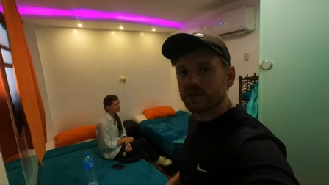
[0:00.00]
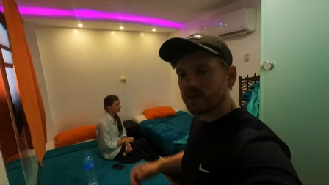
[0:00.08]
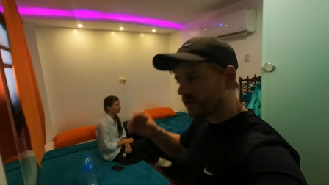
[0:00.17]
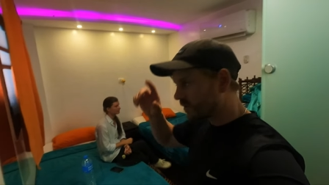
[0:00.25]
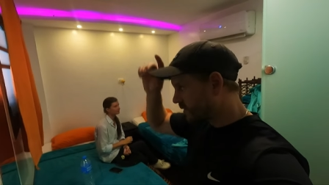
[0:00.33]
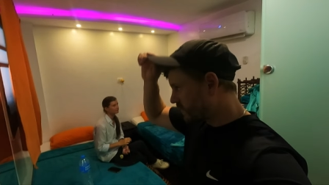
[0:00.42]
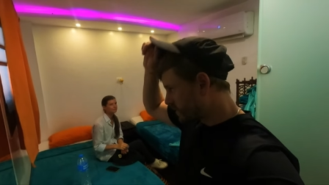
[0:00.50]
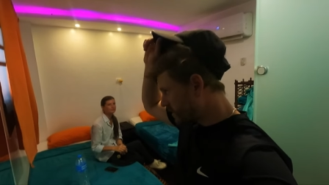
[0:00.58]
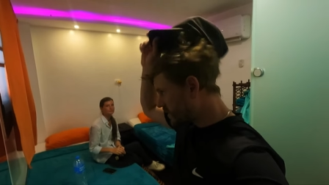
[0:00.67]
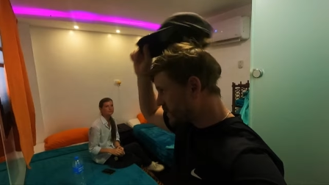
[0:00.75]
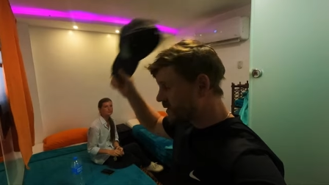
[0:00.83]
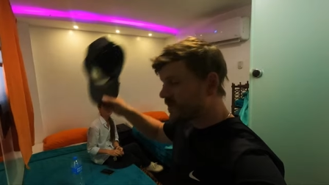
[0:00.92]
So
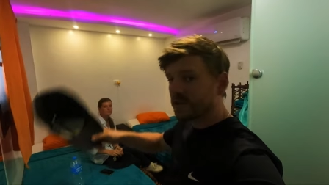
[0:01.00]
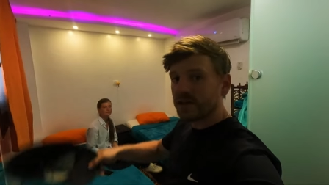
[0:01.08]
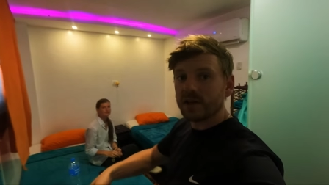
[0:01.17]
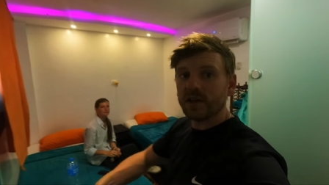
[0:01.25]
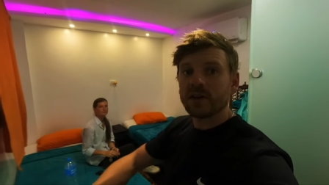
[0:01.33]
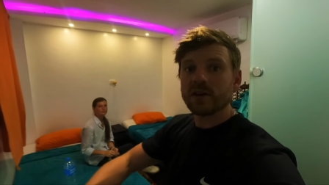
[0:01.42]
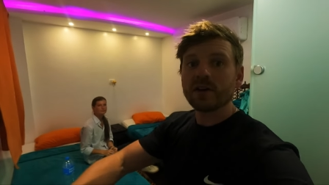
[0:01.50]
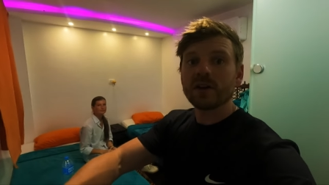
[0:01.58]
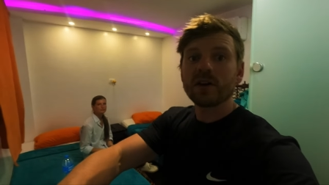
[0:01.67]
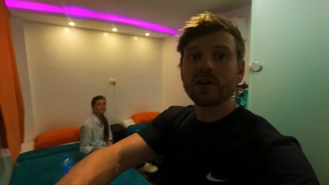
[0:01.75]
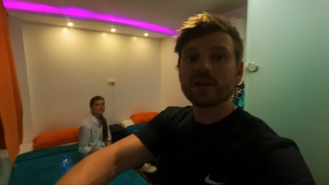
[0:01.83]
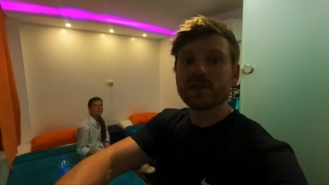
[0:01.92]
this is the
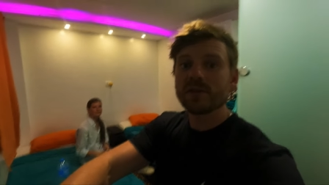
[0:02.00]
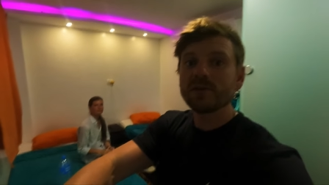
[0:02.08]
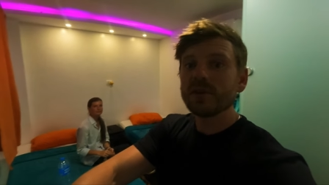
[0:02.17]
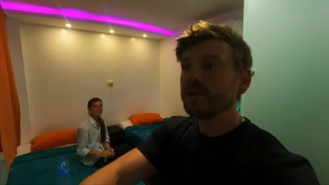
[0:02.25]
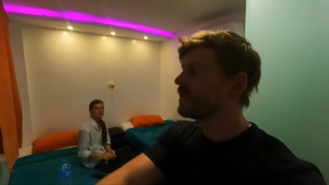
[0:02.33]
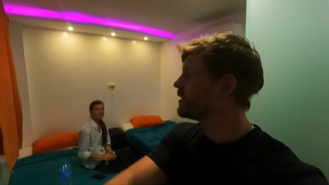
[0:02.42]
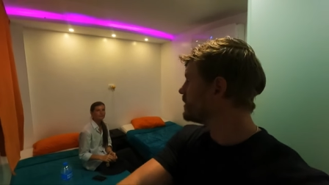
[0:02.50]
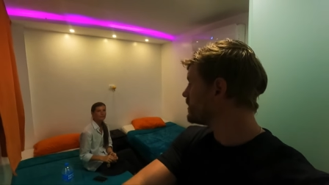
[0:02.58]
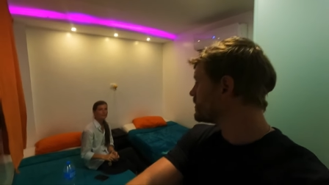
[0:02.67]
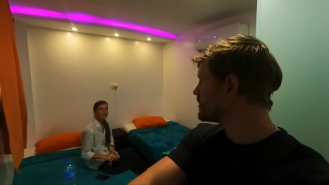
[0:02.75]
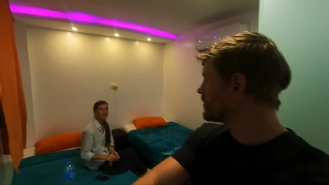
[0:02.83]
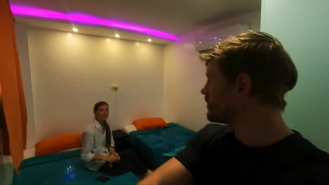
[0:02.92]
uh, hotel we're in.
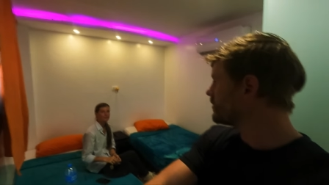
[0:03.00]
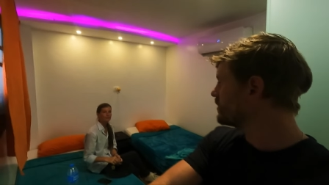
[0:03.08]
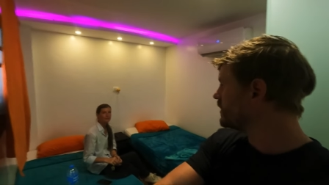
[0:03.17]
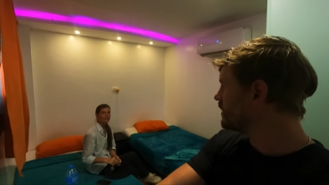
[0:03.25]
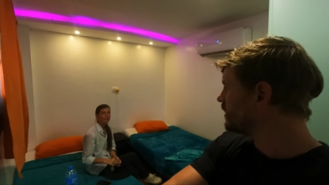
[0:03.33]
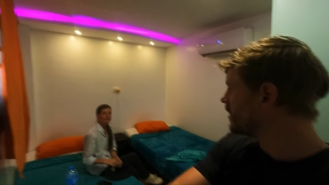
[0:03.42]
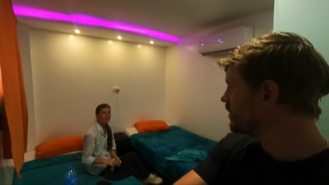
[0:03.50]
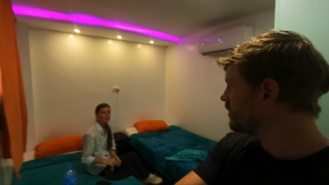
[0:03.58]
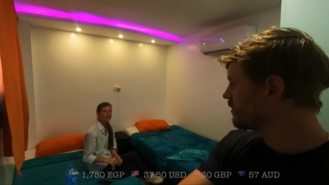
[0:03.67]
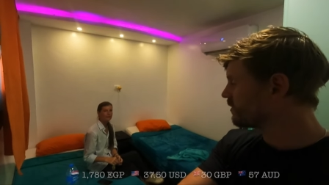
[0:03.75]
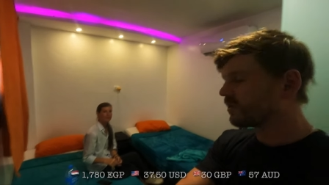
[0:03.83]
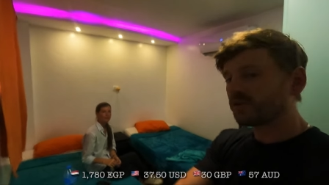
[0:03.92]
It's only
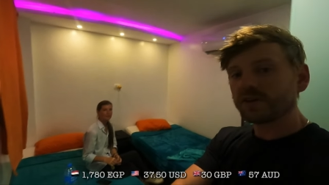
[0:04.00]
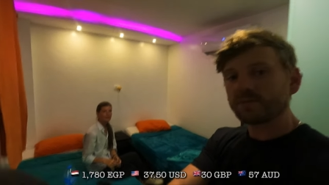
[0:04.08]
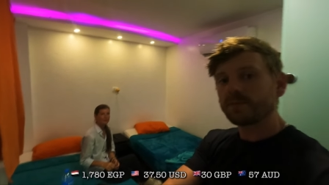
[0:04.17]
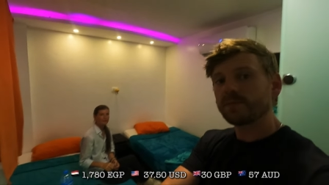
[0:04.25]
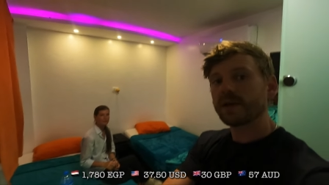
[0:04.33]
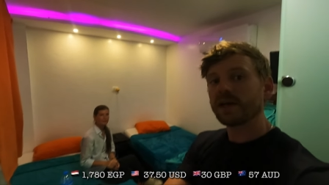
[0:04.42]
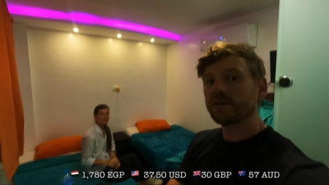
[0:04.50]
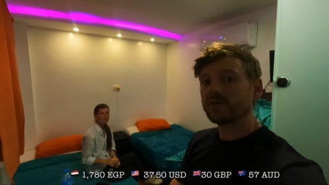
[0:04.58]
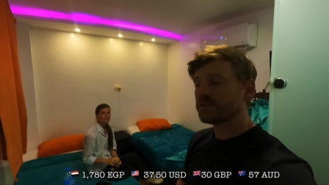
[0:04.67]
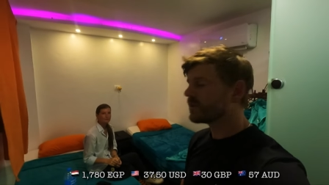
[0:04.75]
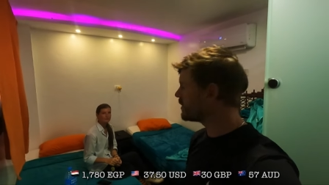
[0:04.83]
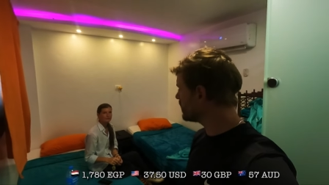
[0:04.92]
thirty
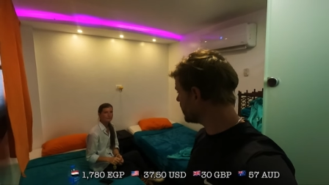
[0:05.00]
pounds a